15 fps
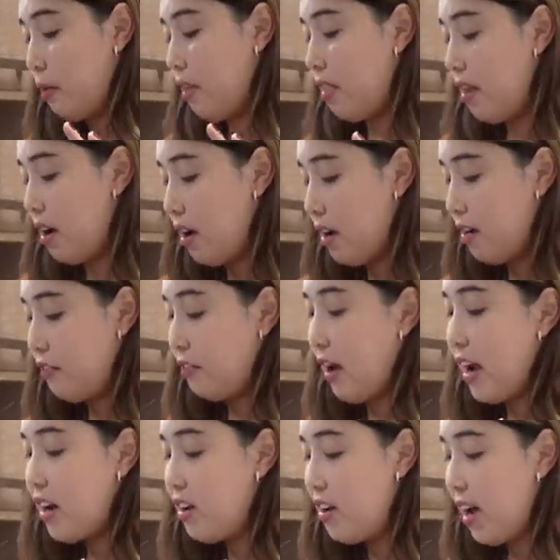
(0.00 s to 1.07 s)
with their
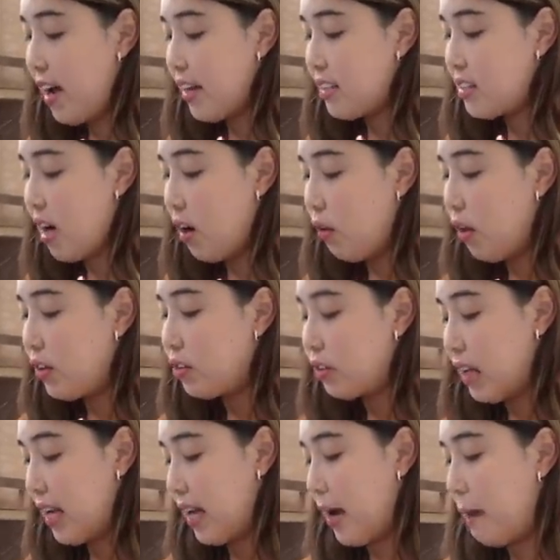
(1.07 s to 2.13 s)
fried rice. Ako ito
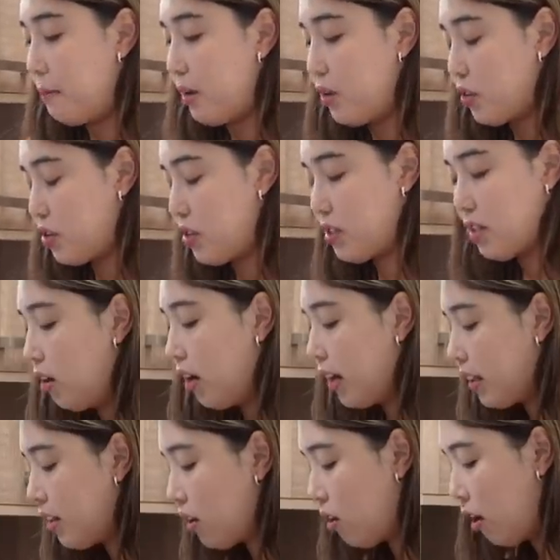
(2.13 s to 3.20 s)
talaga because look
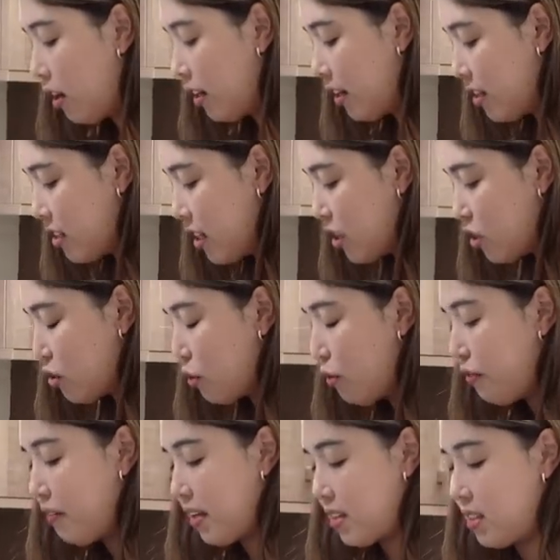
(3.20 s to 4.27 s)
at the colors. It's
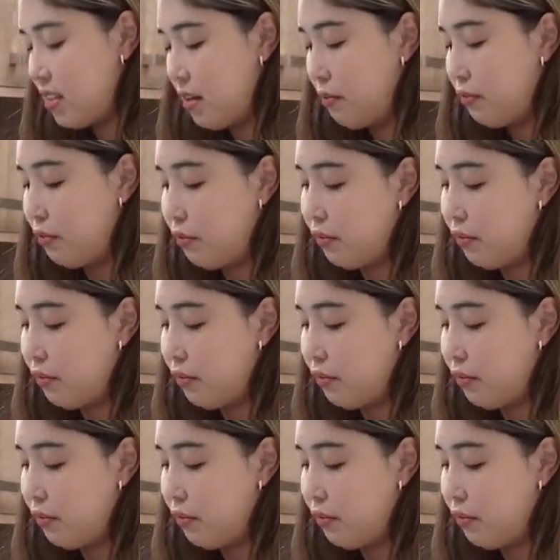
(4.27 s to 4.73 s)
so festive.